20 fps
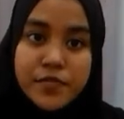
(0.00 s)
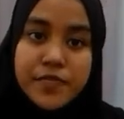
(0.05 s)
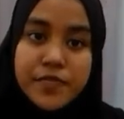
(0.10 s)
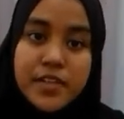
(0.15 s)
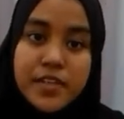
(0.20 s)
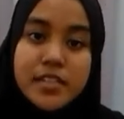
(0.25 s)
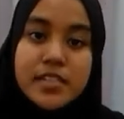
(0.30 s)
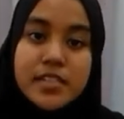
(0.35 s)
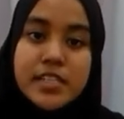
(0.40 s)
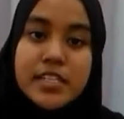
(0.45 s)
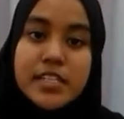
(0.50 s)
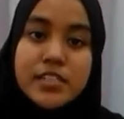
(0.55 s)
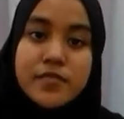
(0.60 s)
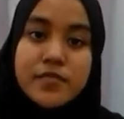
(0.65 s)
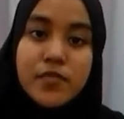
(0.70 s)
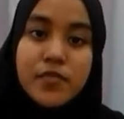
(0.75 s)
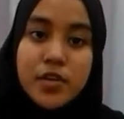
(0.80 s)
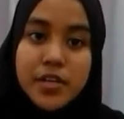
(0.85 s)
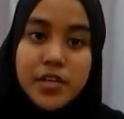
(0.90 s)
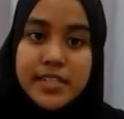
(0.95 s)
fill the needs
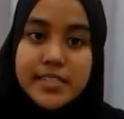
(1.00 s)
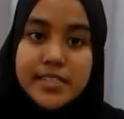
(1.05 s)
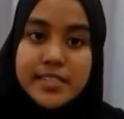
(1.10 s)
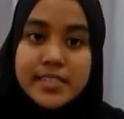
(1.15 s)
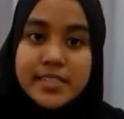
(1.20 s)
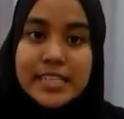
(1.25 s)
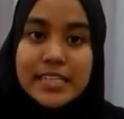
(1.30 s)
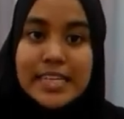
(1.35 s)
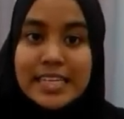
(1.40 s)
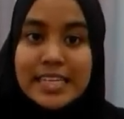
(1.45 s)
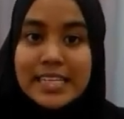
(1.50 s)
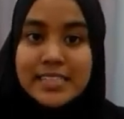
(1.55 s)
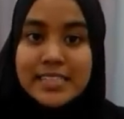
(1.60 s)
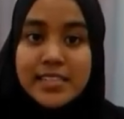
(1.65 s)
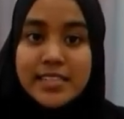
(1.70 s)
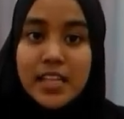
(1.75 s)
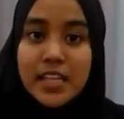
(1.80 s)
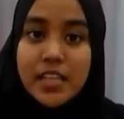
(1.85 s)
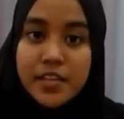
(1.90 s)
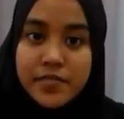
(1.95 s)
for hearts, kidneys,
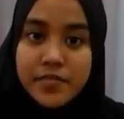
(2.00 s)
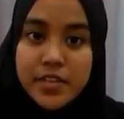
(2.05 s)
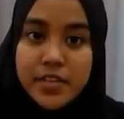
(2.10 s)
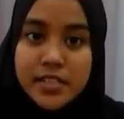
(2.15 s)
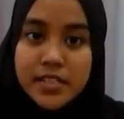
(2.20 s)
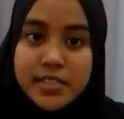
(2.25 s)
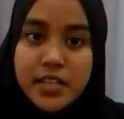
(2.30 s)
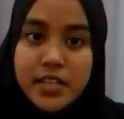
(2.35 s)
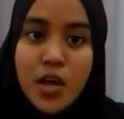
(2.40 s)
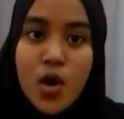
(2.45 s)
and livers.